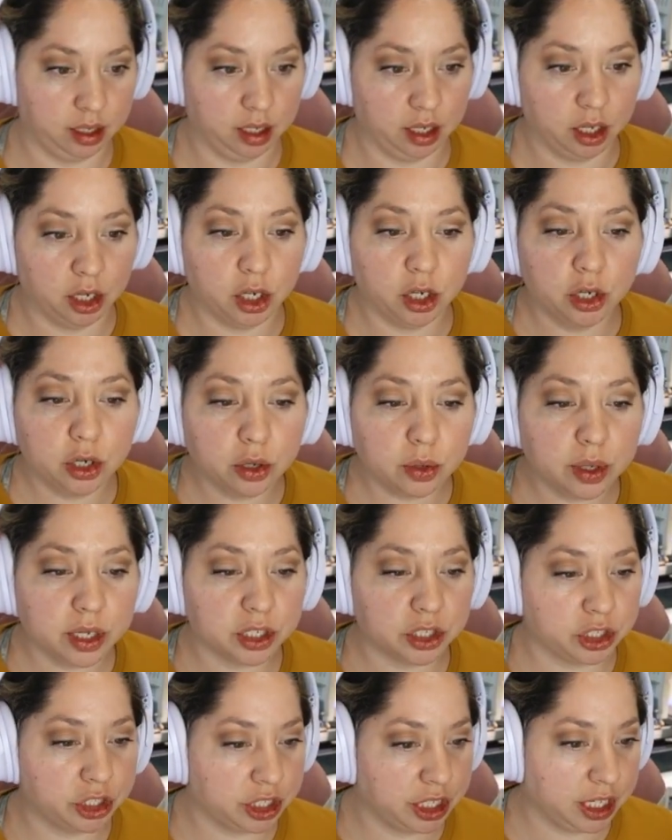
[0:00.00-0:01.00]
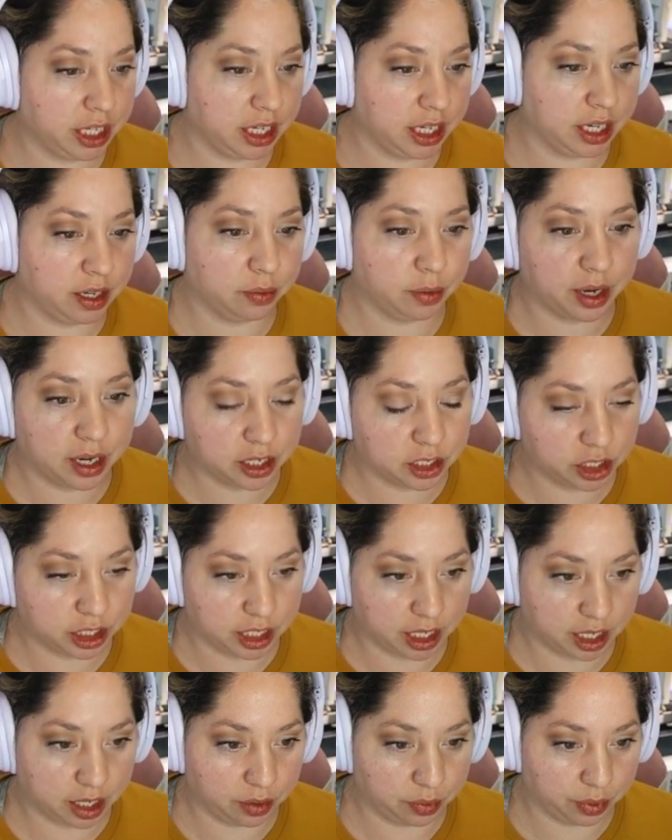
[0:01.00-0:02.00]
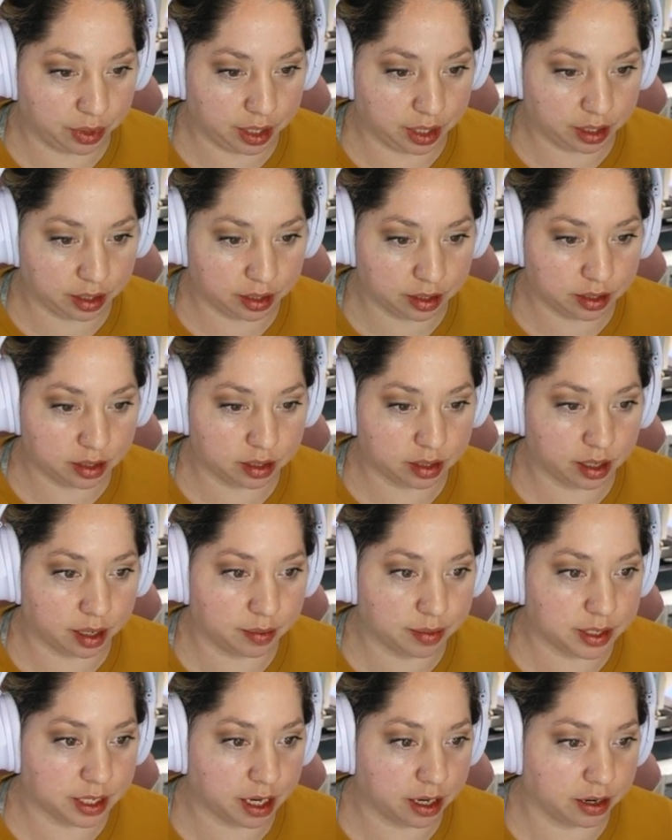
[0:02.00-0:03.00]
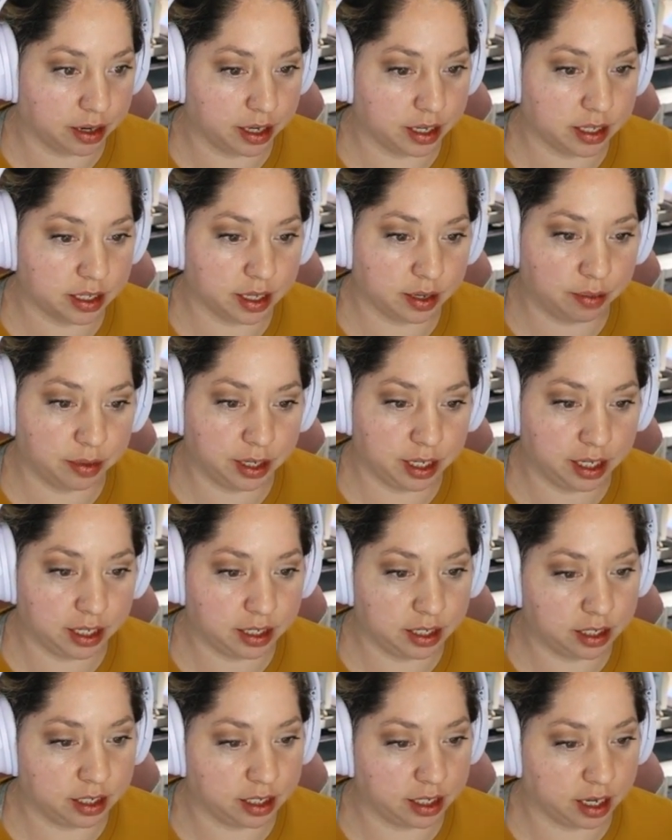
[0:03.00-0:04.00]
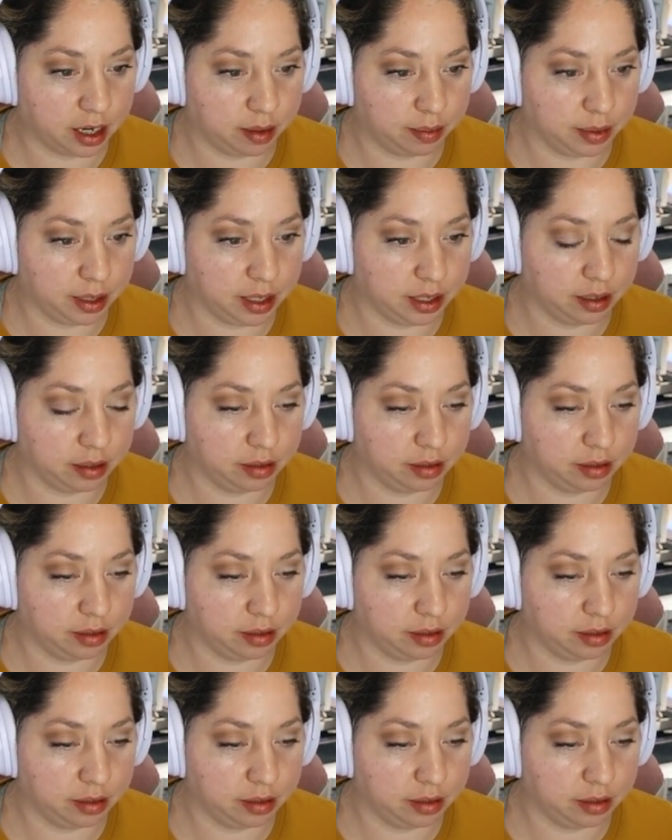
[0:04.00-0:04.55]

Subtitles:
Who is she and why is she taking wings? I'm sorry. Someone needs to tell me.